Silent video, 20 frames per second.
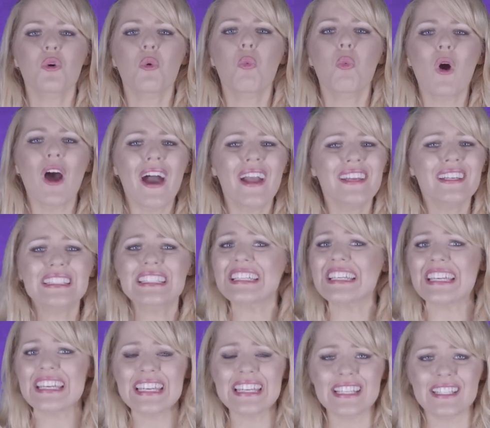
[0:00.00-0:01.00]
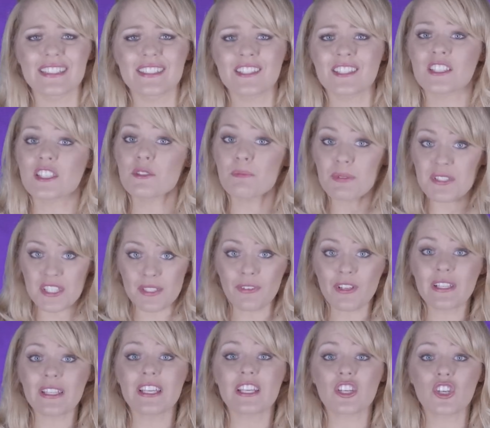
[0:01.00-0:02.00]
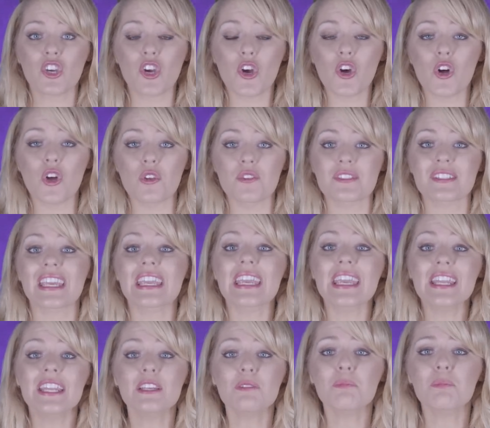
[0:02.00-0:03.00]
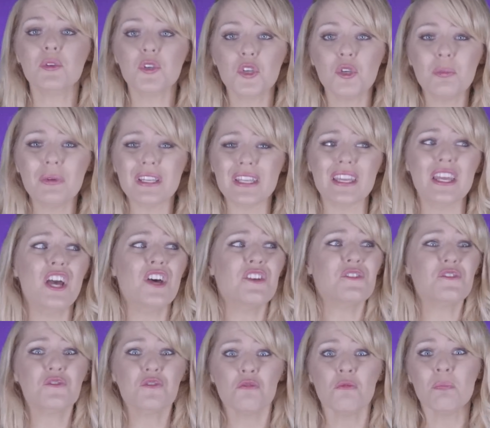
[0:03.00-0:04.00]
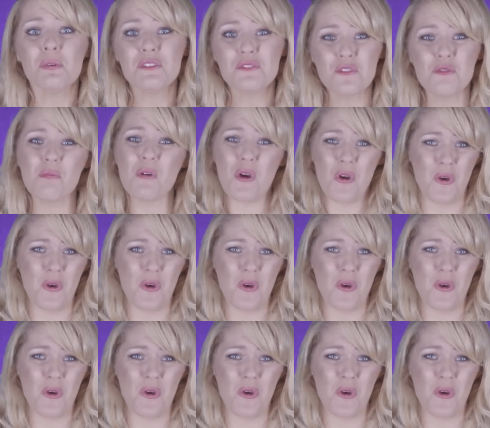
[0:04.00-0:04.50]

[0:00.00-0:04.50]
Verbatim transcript: So why are kids, specifically girls, hitting puberty super duper